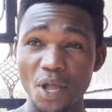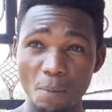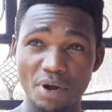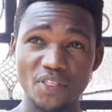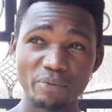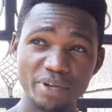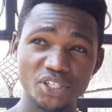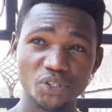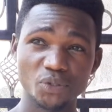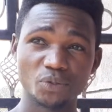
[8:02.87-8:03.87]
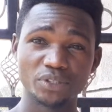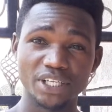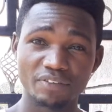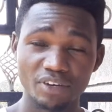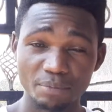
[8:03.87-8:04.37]
by the moment you
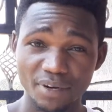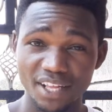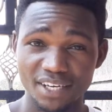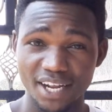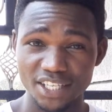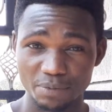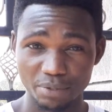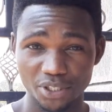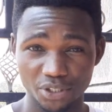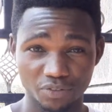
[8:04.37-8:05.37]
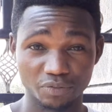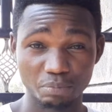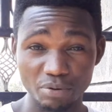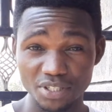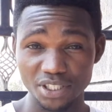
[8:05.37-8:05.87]
develop that aspect of
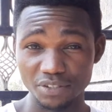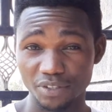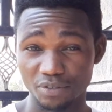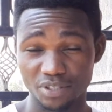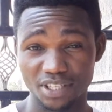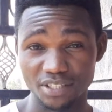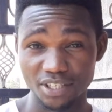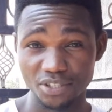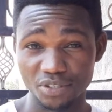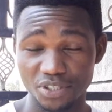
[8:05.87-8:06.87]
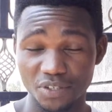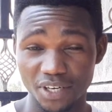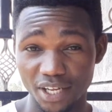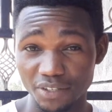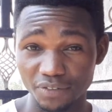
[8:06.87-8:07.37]
positive auto-suggestions in your
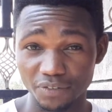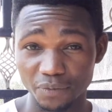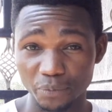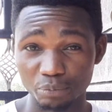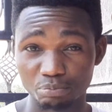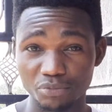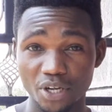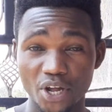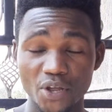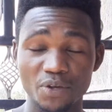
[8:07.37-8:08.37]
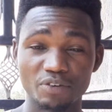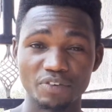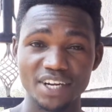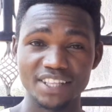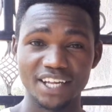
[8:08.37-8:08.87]
life, you will
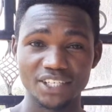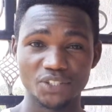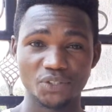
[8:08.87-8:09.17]
find that